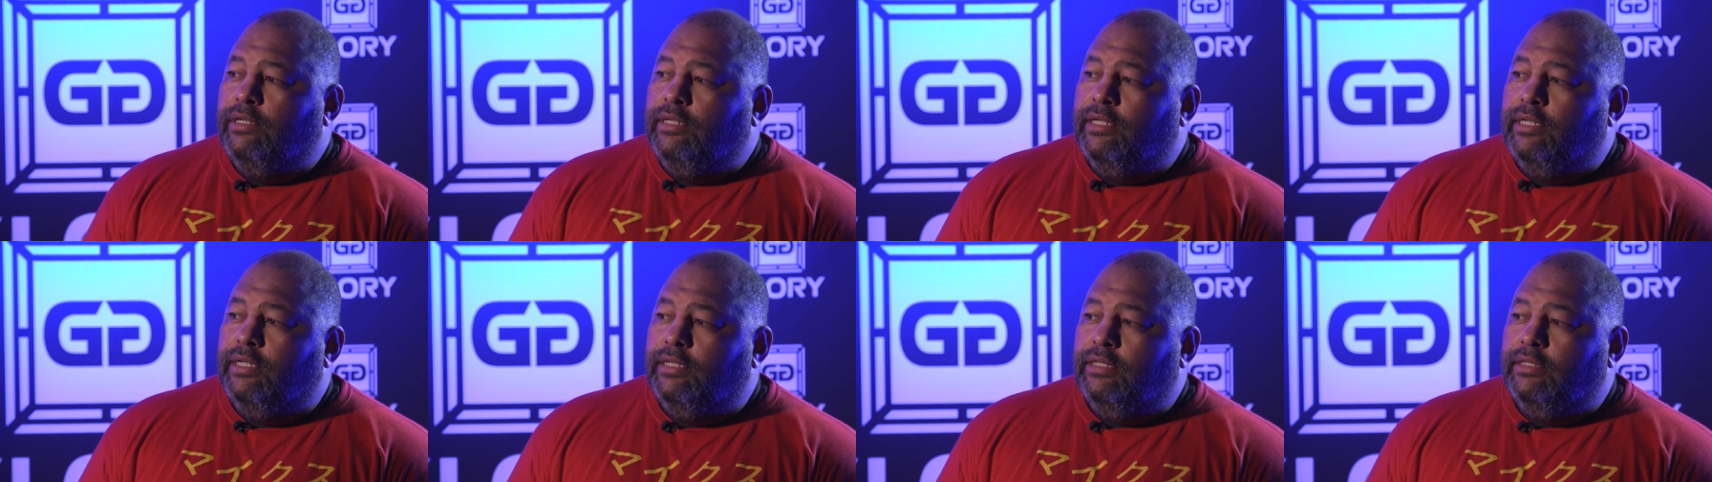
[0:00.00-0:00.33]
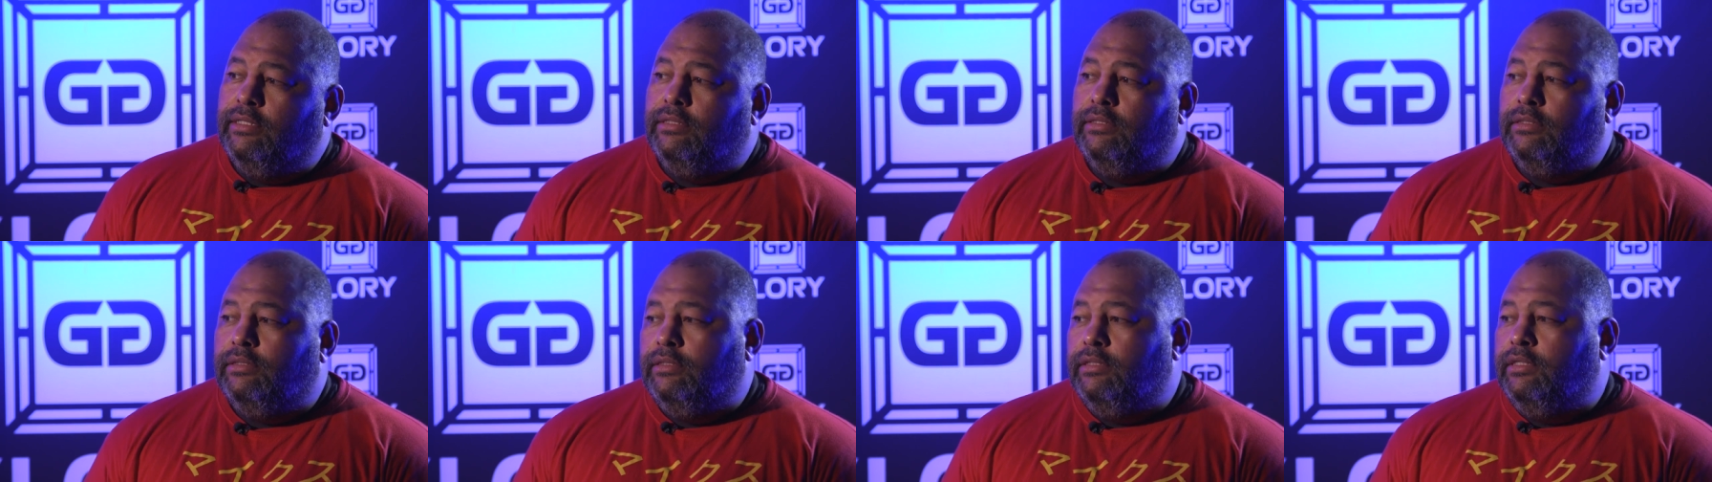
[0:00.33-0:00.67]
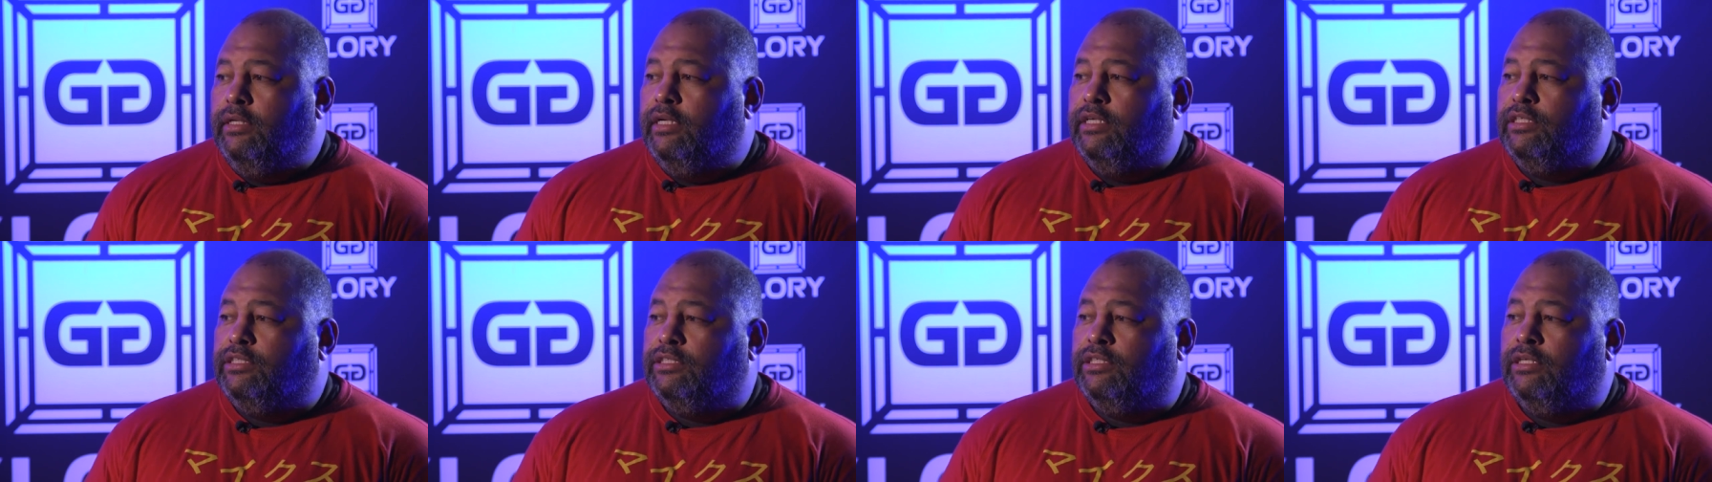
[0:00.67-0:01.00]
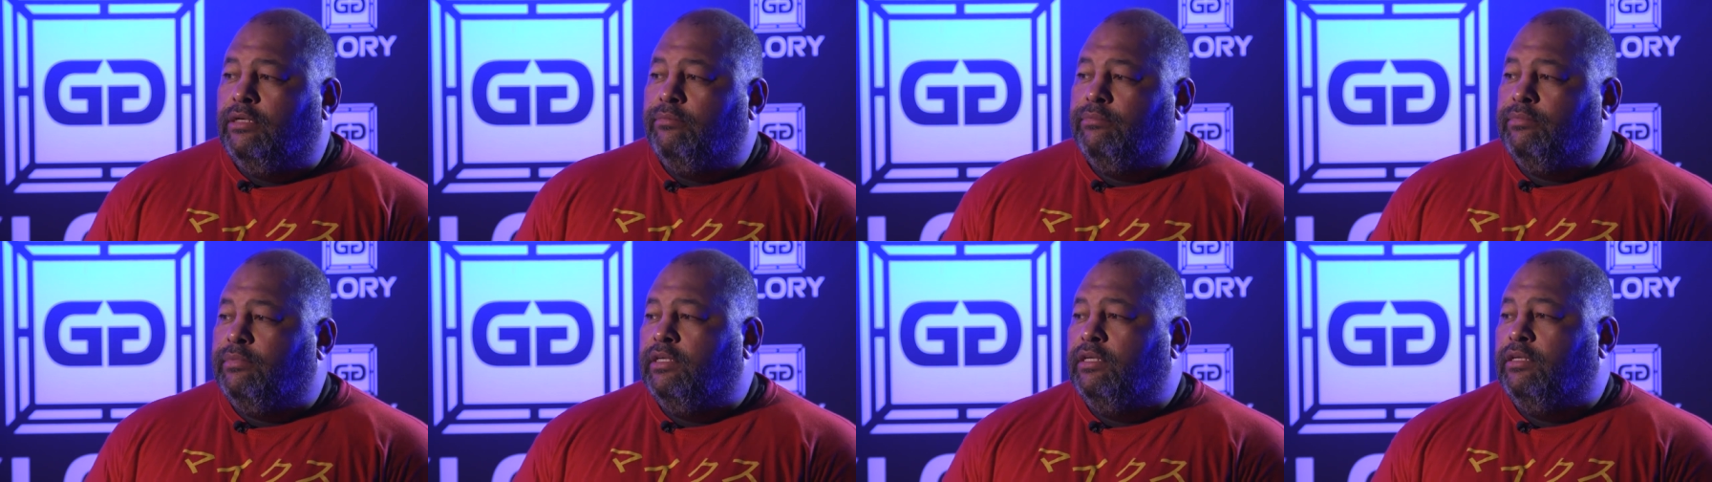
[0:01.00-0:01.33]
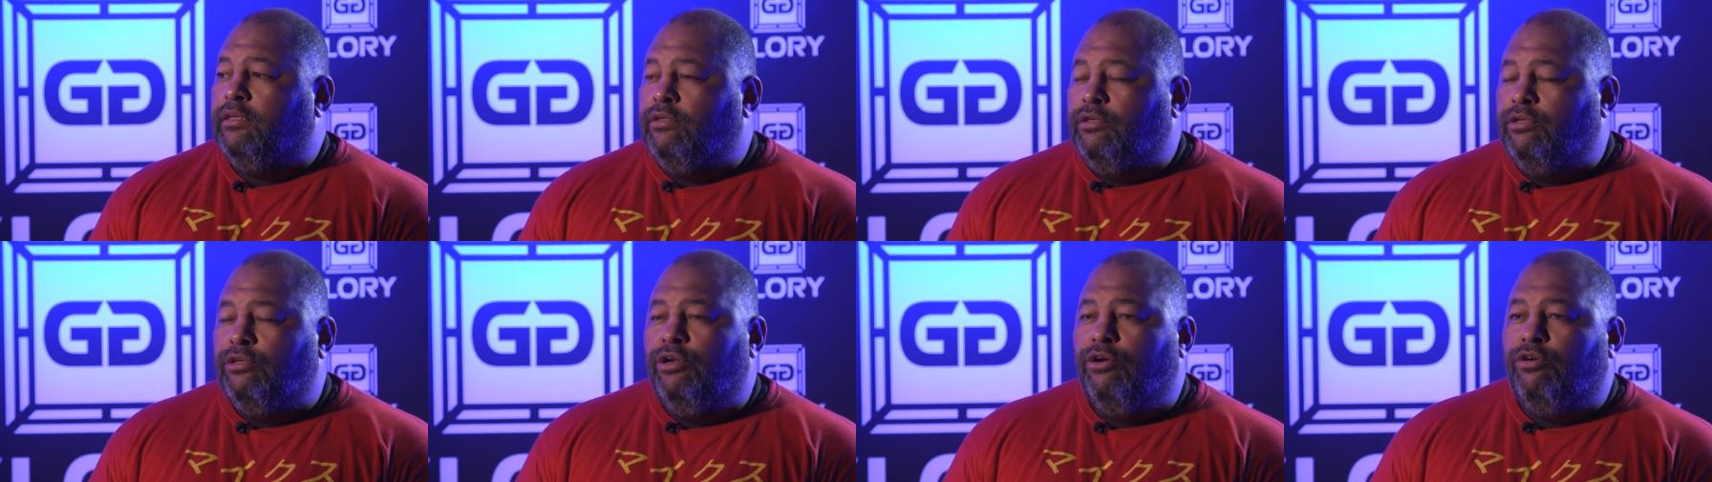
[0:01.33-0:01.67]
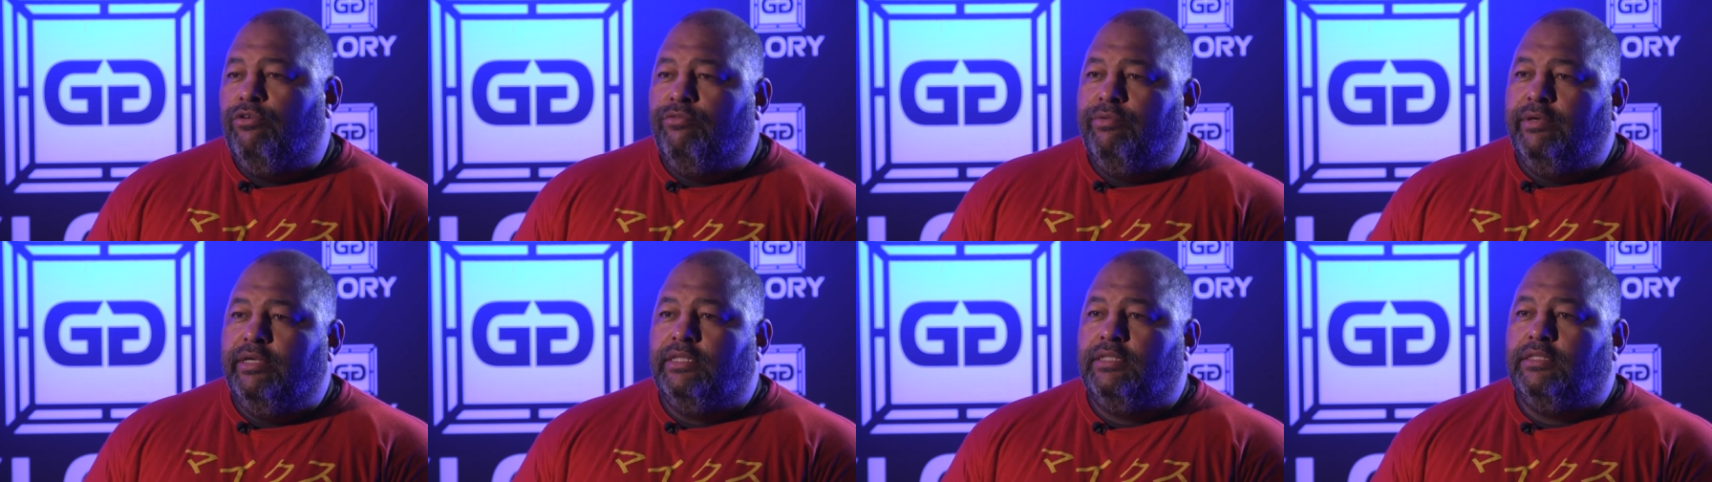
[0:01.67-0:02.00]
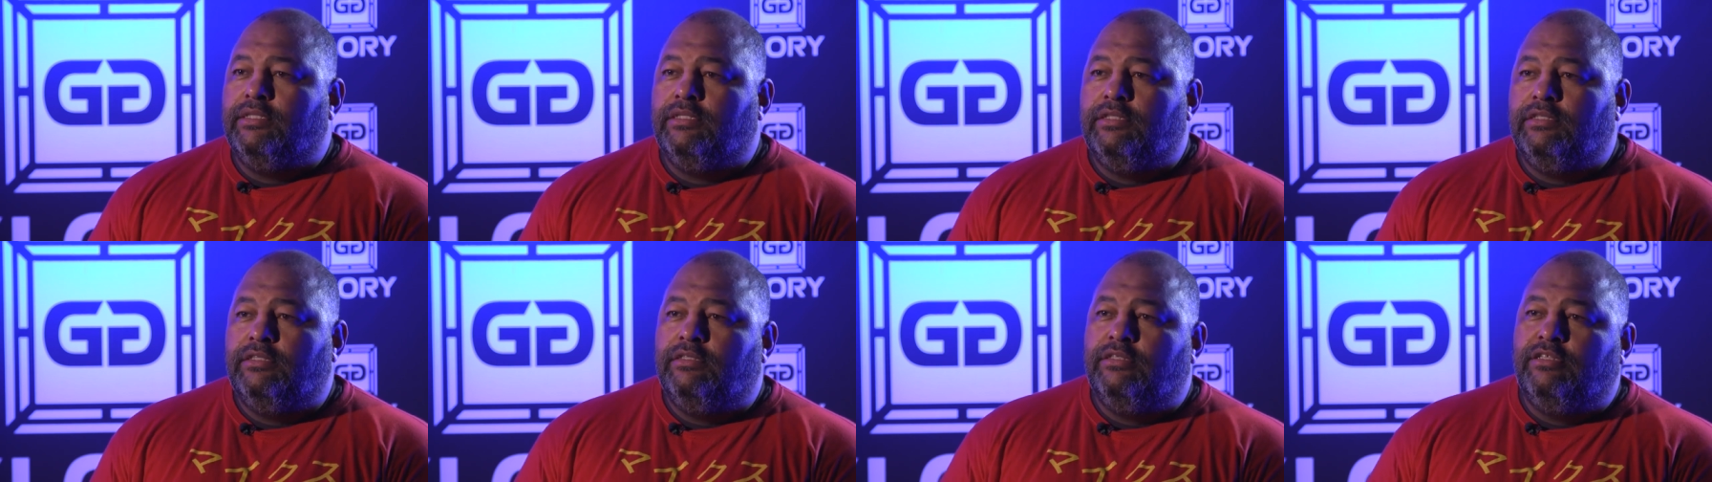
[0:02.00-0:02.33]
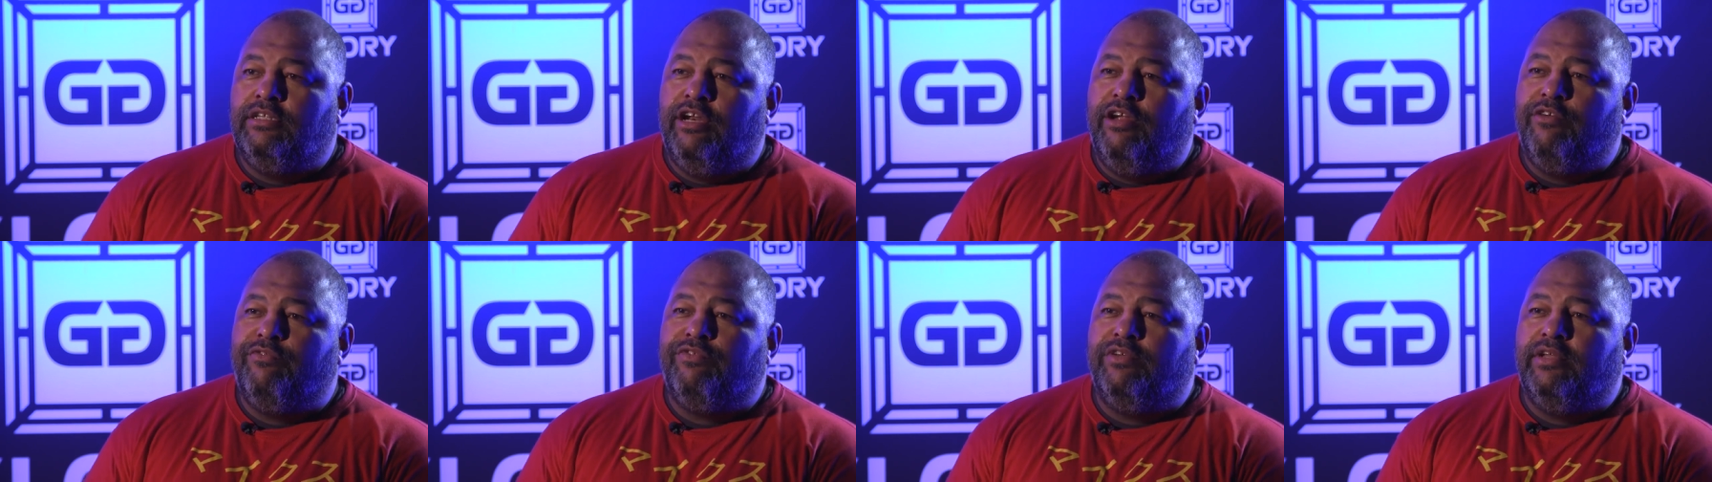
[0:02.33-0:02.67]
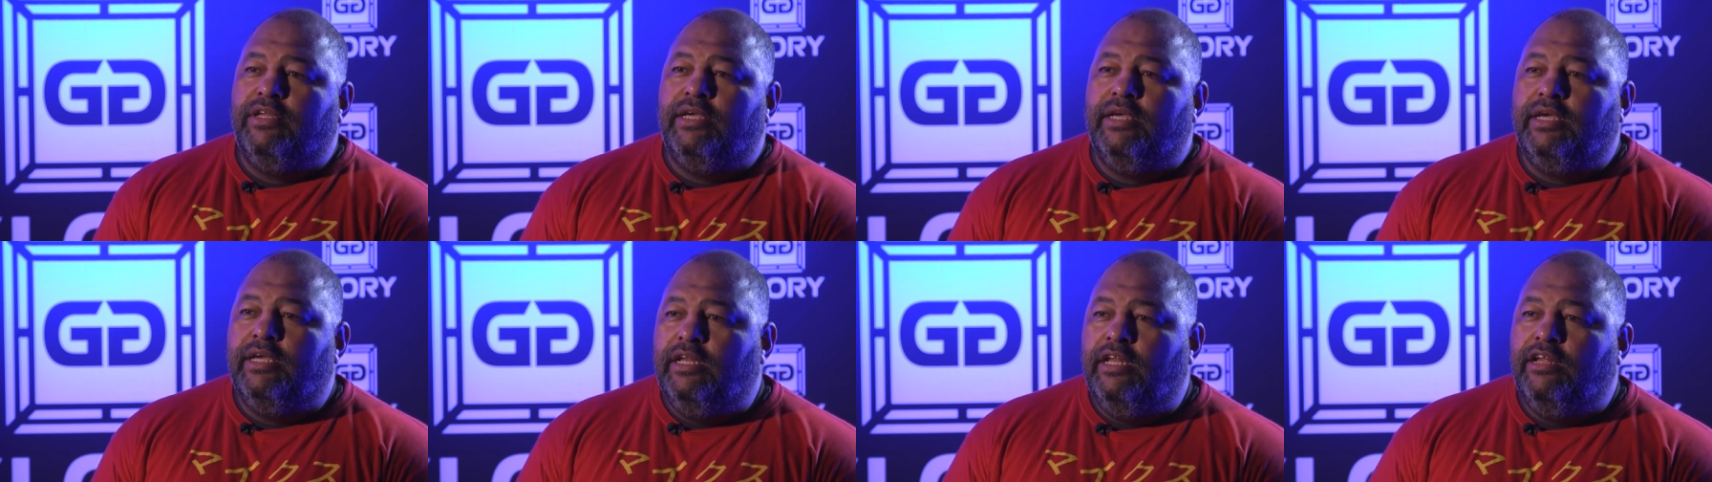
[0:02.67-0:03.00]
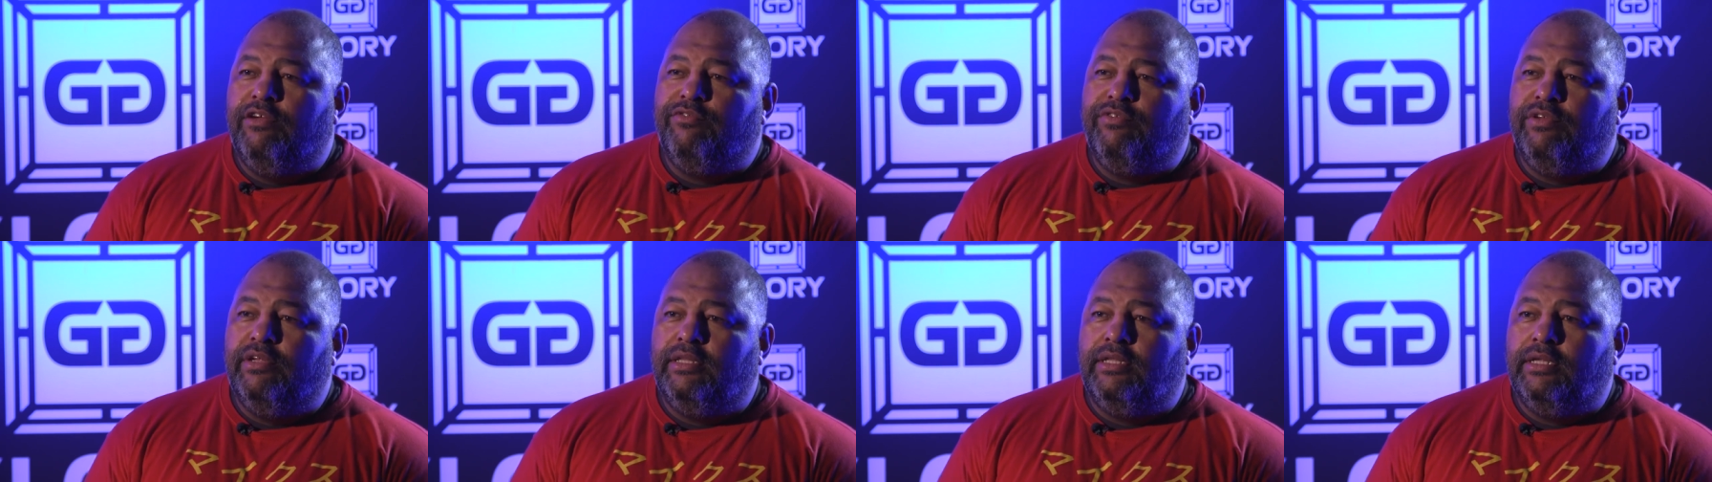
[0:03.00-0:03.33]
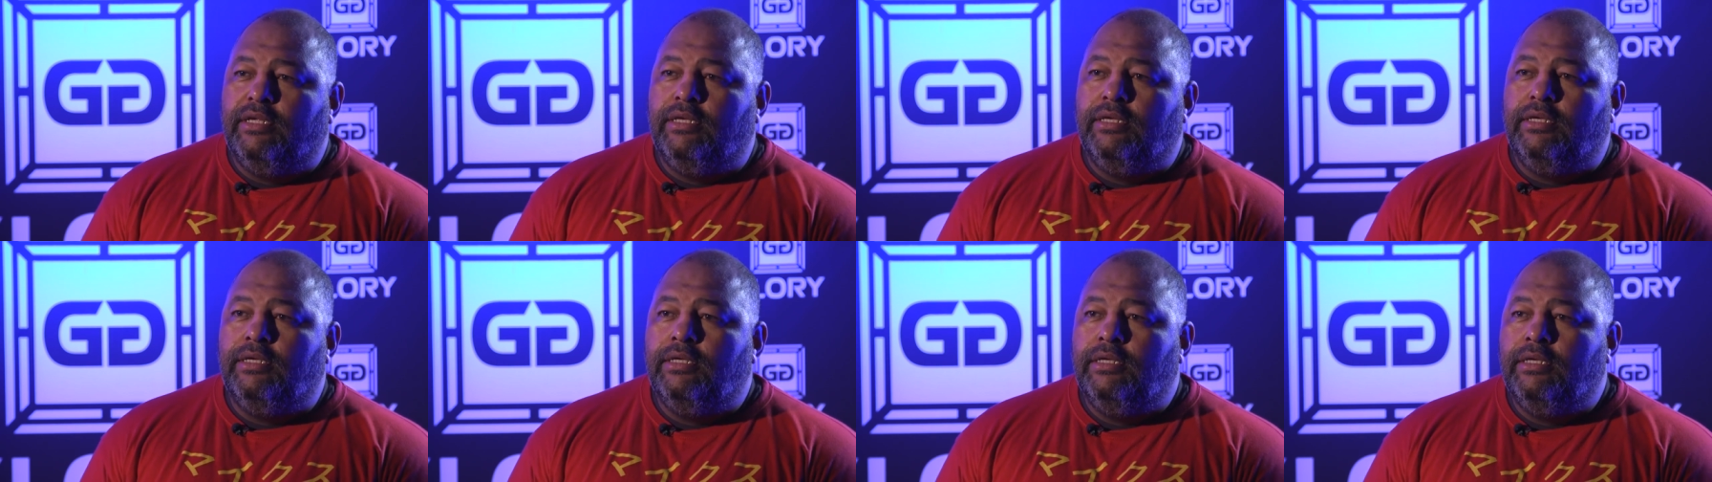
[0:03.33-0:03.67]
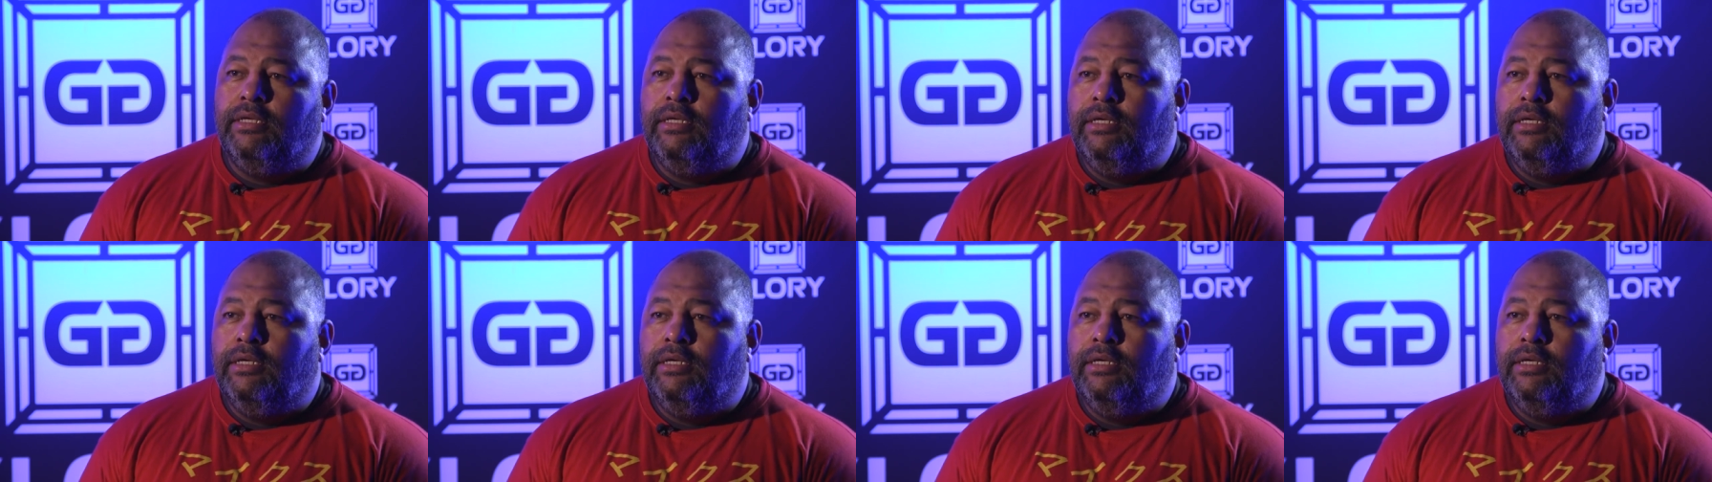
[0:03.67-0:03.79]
and then he has something, you know, with traveling and everything.